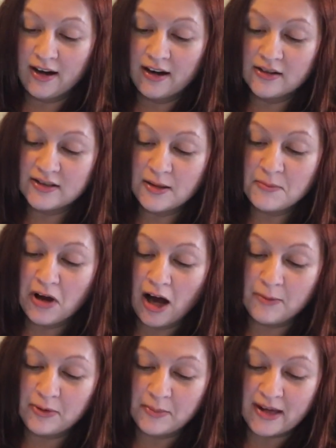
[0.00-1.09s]
Here's some
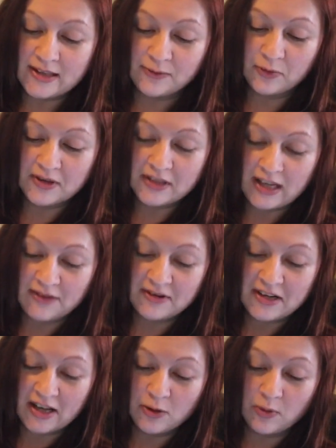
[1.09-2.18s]
compliments for the D V
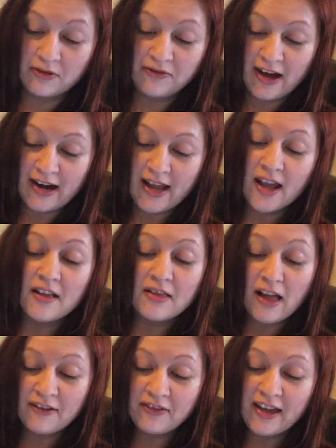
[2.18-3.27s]
D. You are funny,
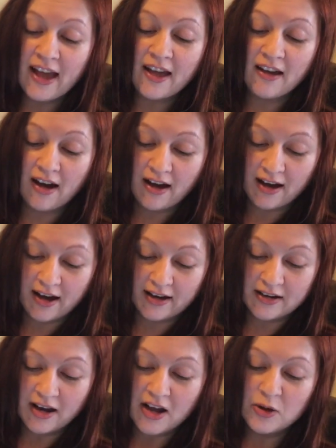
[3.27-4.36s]
loving, and
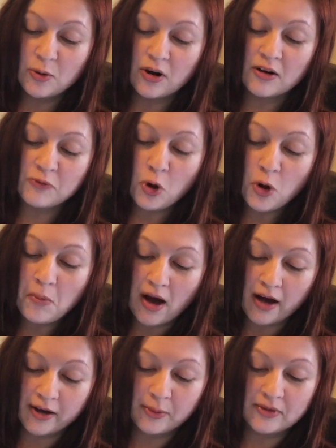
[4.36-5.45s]
kind. You are a role
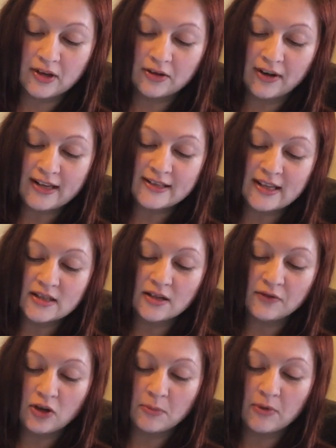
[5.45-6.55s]
model with a great sense
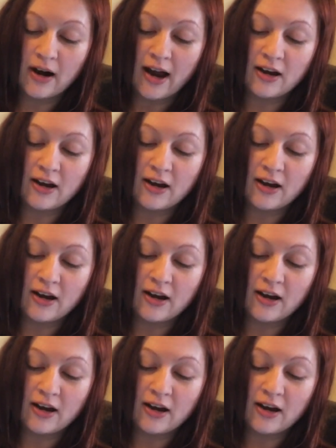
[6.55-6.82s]
of humor